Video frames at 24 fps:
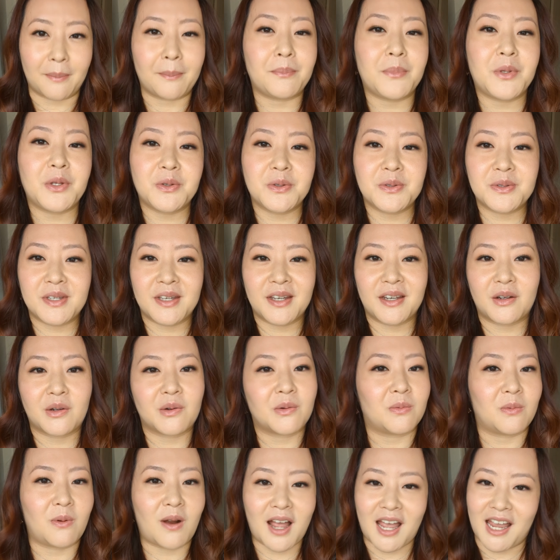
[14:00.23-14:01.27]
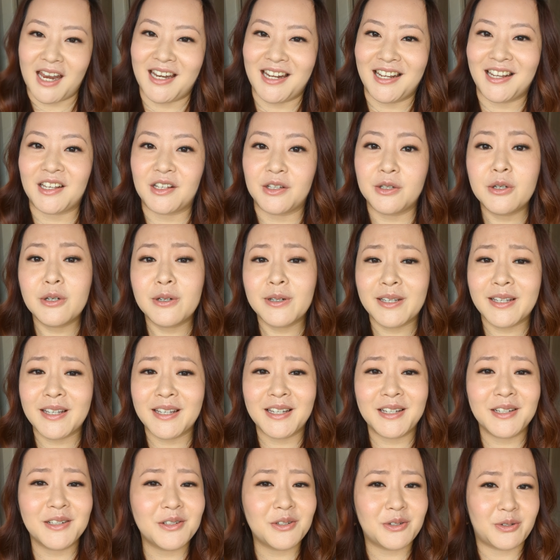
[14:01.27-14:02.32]
music, writing,
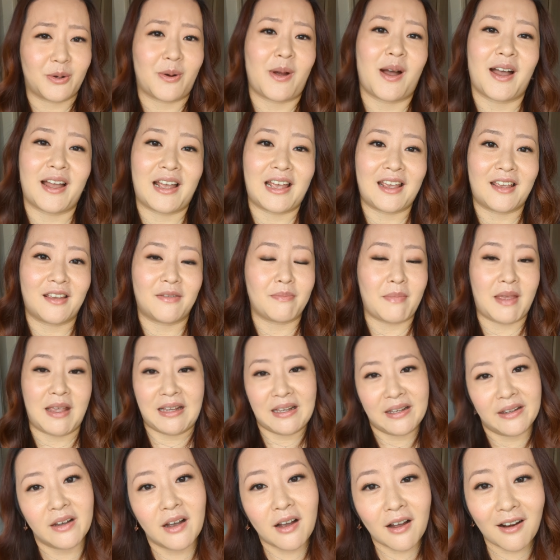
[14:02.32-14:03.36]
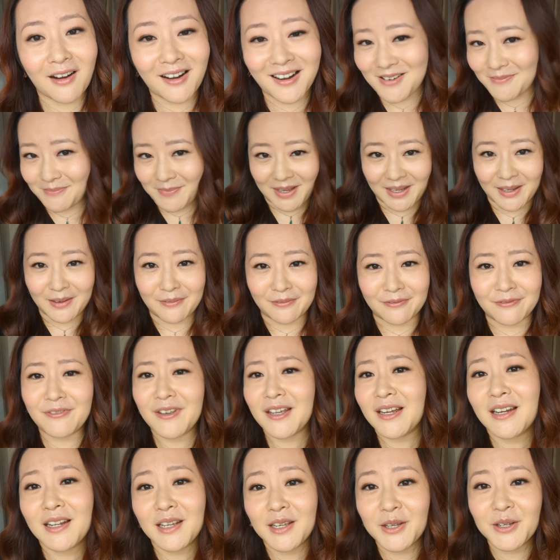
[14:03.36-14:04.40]
cooking, drawing, making art, making
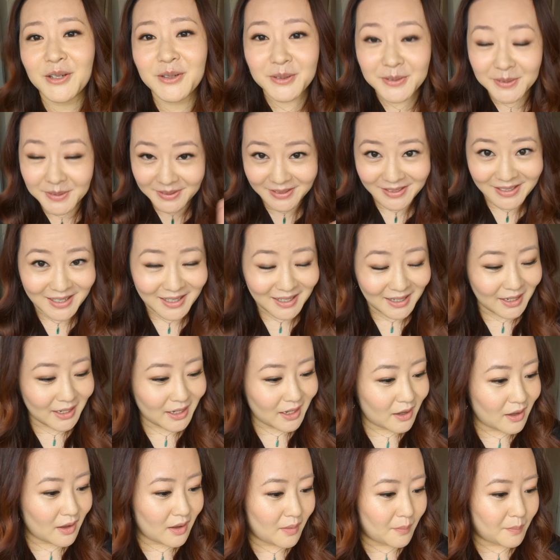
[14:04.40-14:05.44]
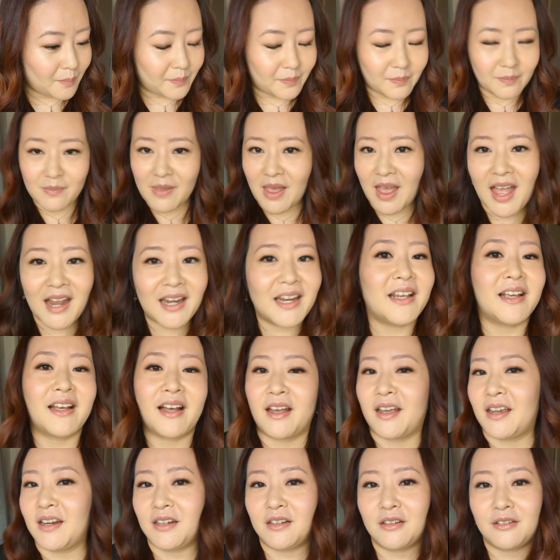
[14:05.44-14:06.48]
videos, any
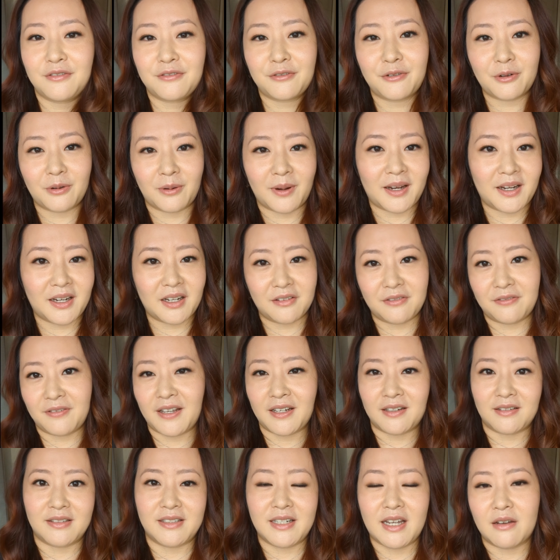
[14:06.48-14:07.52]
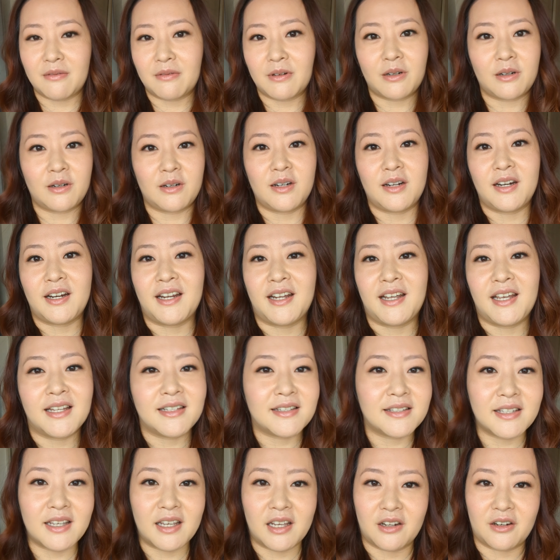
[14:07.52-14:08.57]
kind of creative endeavor.
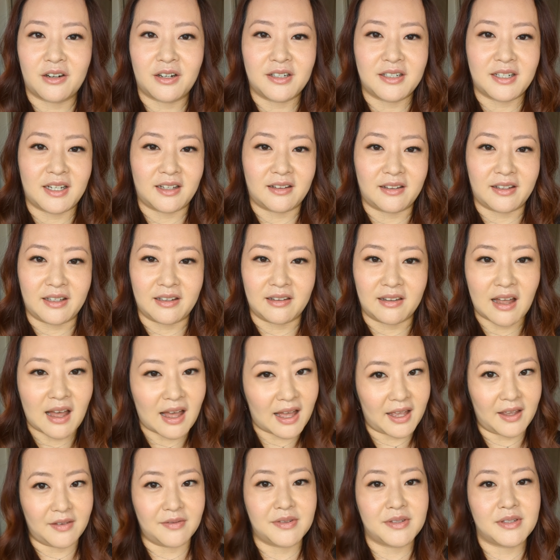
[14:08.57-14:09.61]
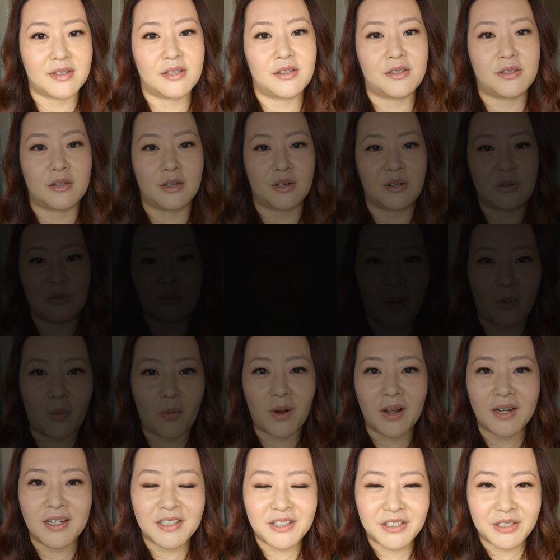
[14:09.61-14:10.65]
It's in our daily lives. So I
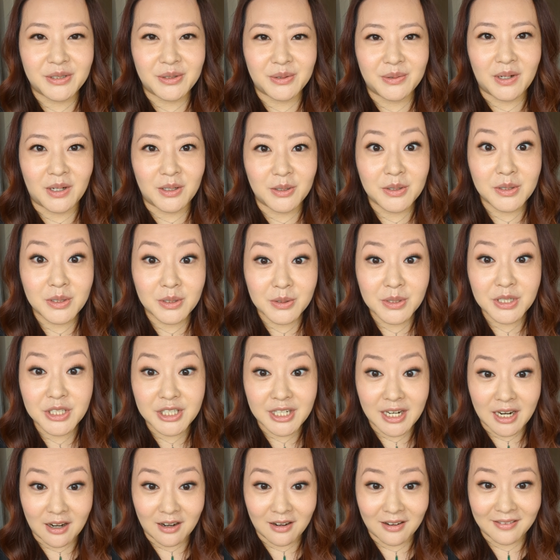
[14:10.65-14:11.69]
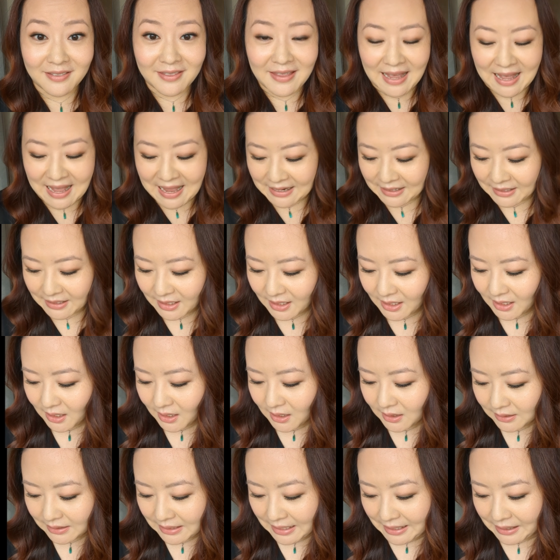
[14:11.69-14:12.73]
wanted to also share that,
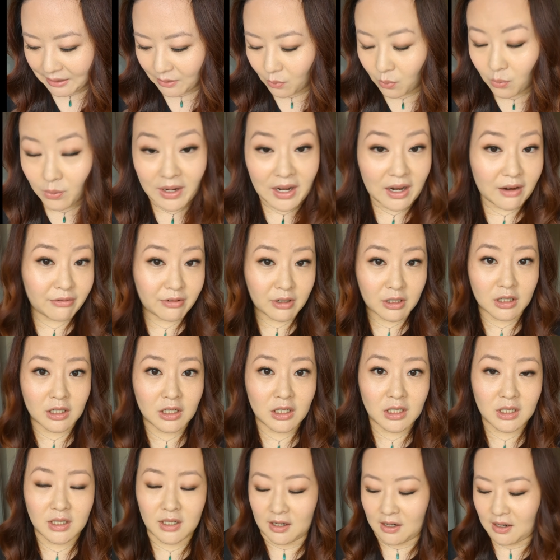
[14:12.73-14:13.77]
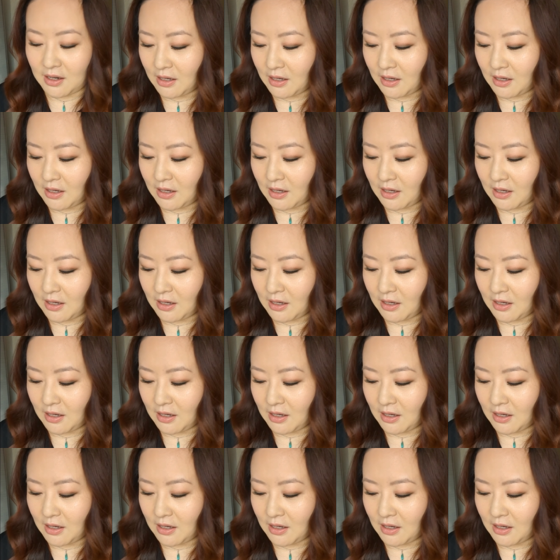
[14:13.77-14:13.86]
like, whatever